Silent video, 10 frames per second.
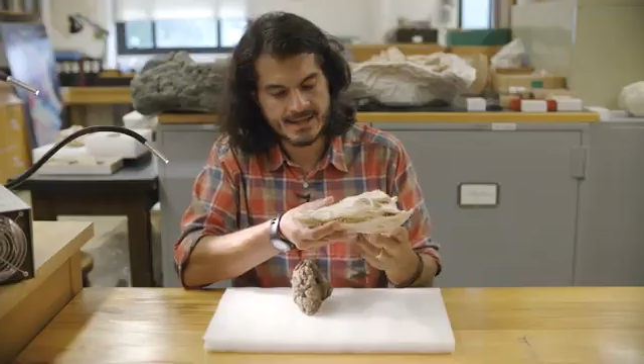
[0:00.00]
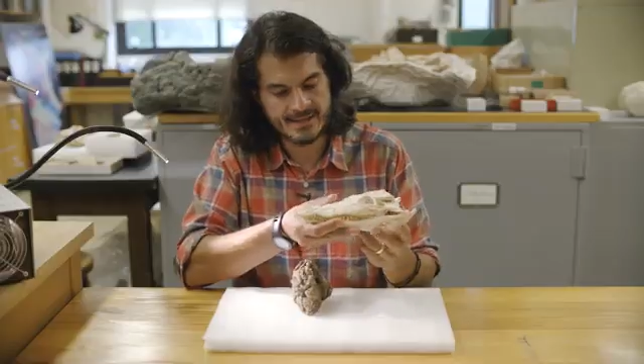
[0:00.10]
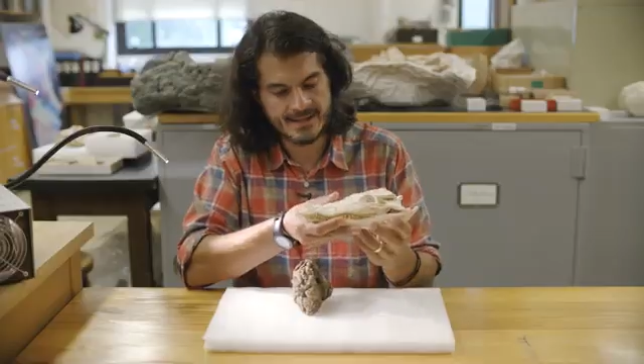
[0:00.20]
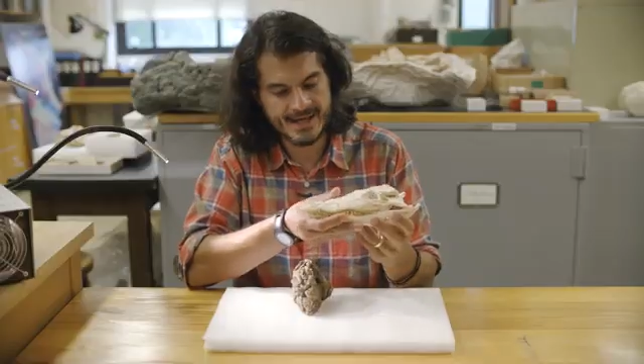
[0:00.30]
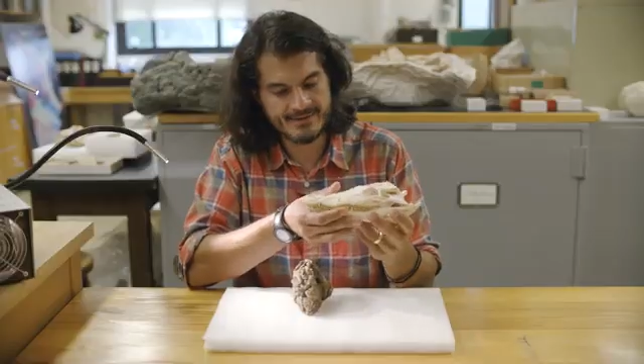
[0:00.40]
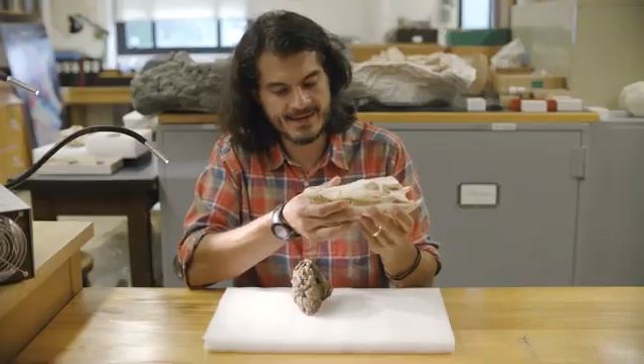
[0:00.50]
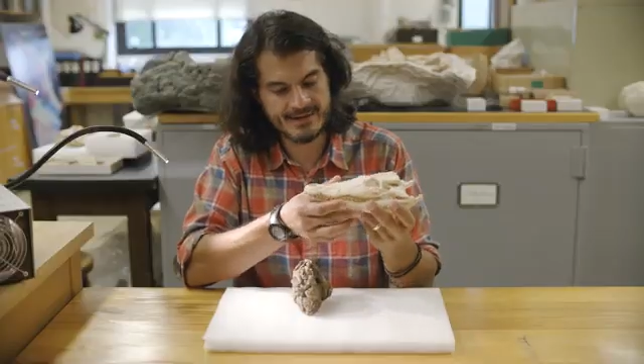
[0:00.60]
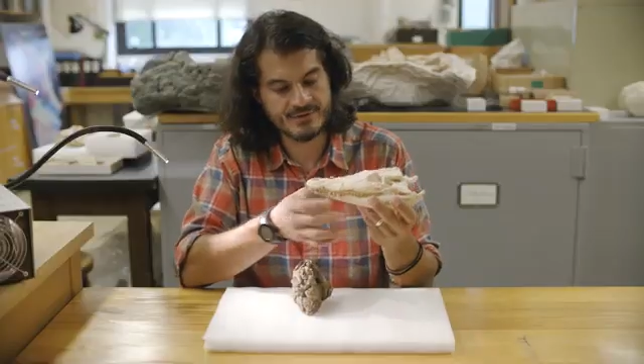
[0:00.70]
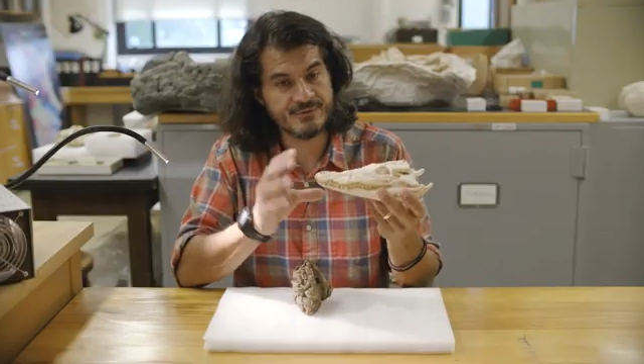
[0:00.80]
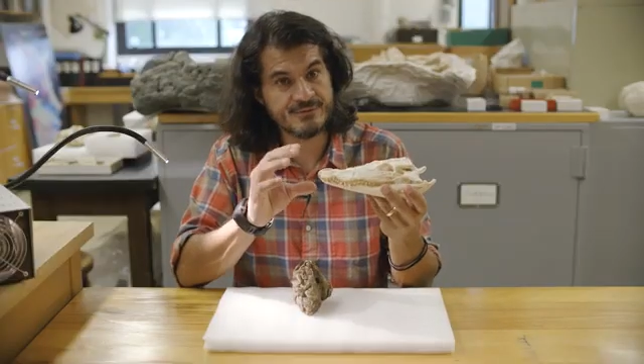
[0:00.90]
they have kind
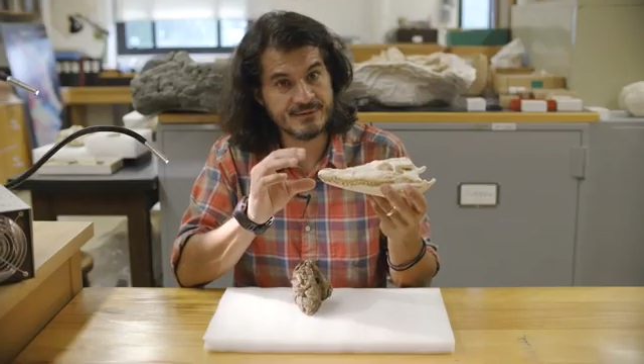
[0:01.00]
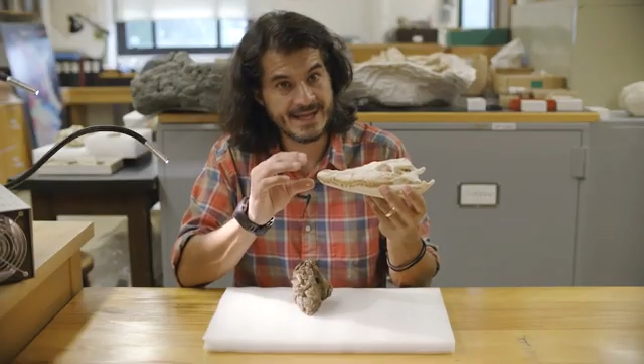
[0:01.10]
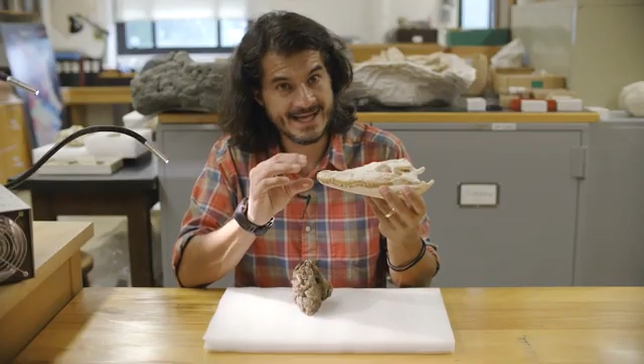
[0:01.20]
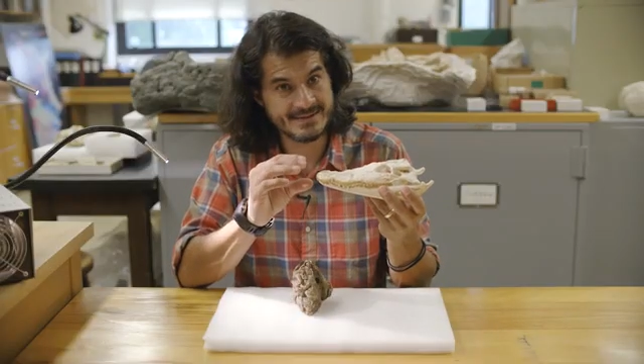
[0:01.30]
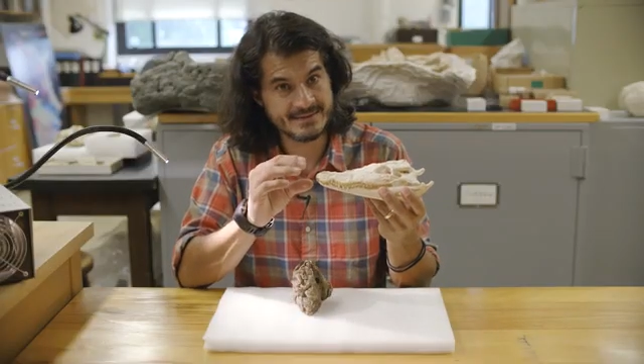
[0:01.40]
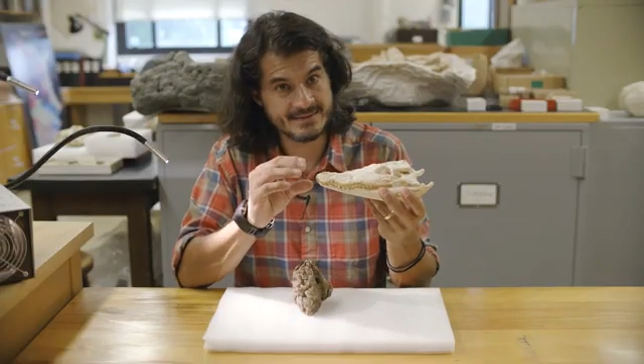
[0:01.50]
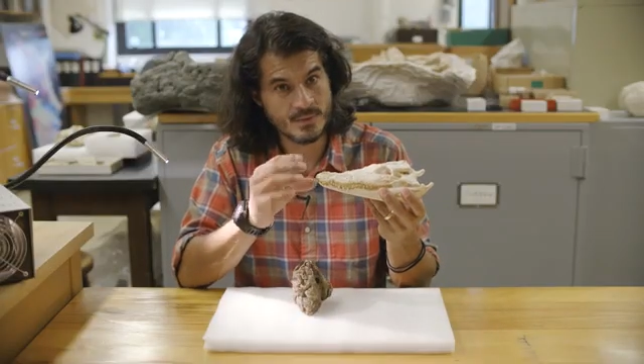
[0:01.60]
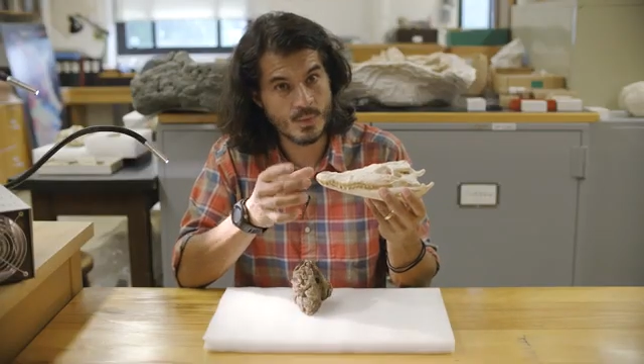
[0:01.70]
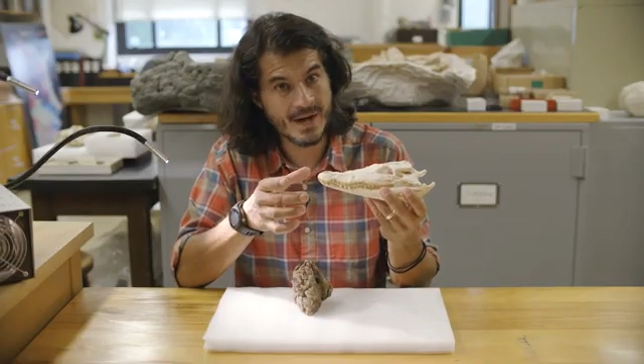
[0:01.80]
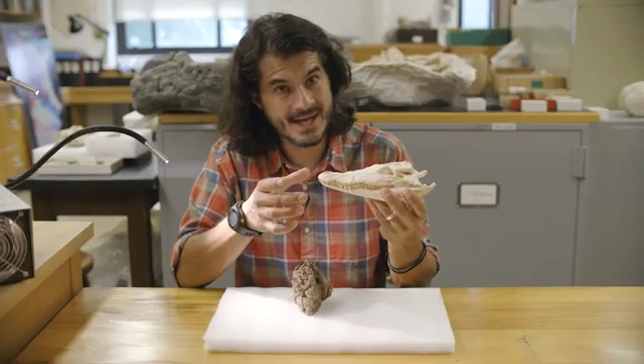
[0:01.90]
of a flat,
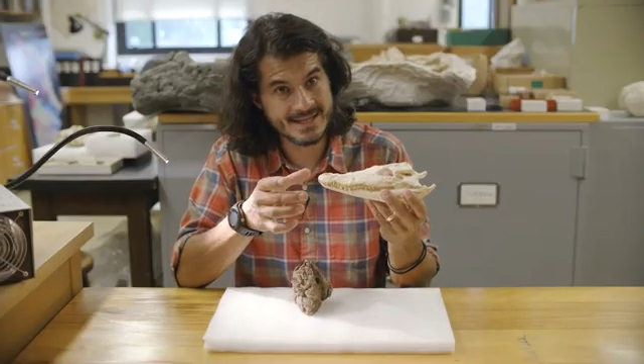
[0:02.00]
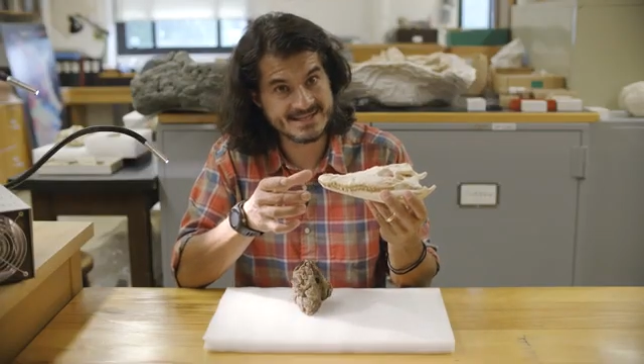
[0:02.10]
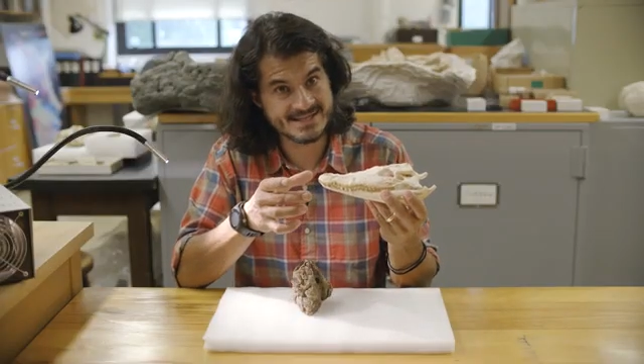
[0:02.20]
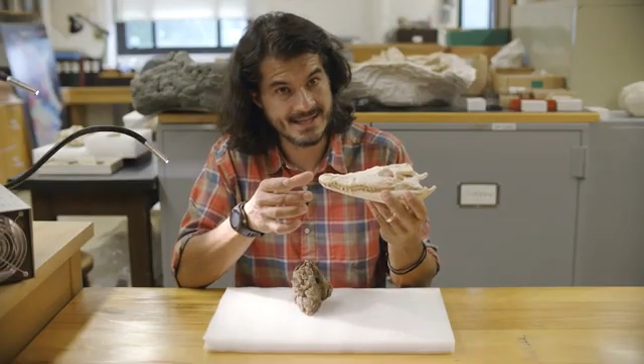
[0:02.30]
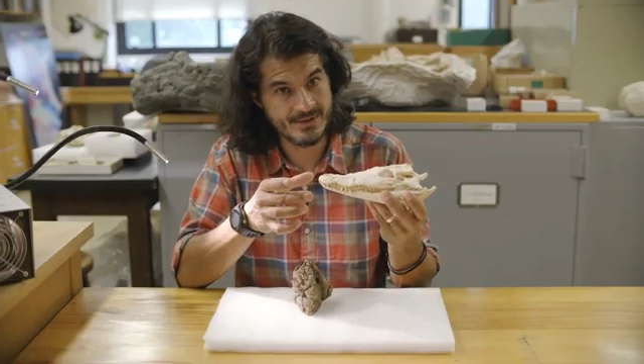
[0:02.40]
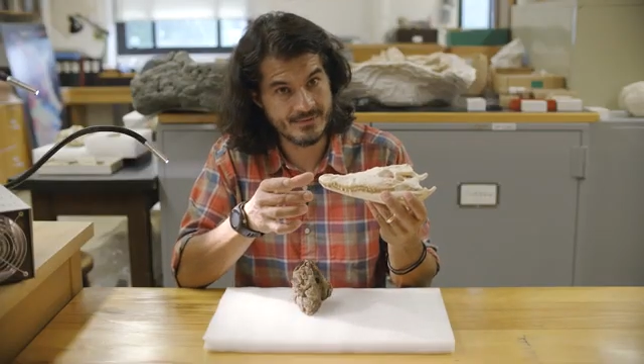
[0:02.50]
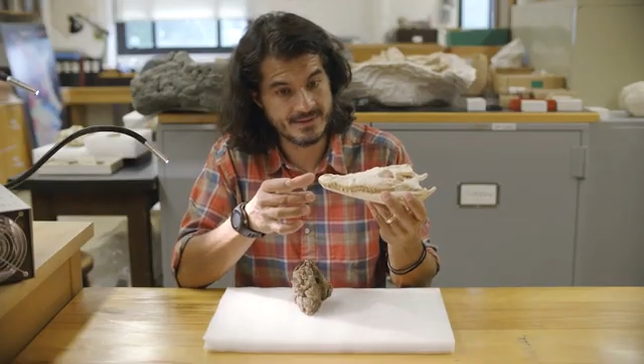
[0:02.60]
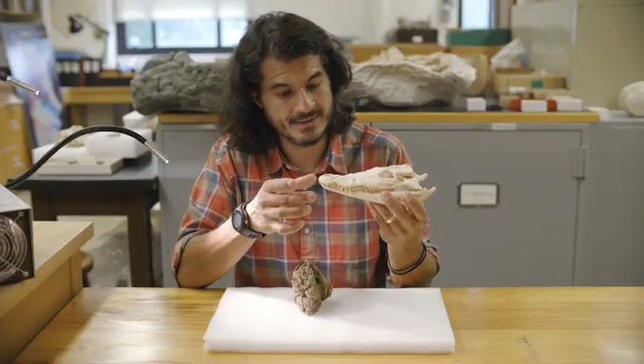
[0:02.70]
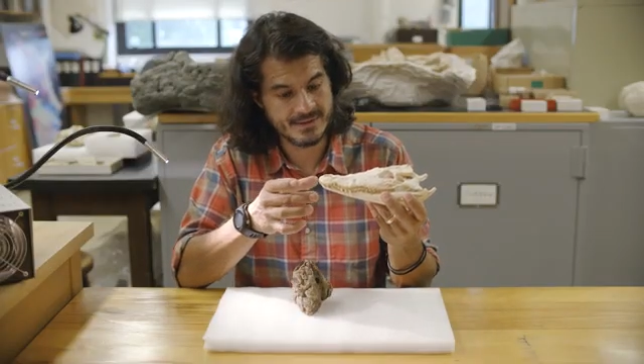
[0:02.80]
wide snout.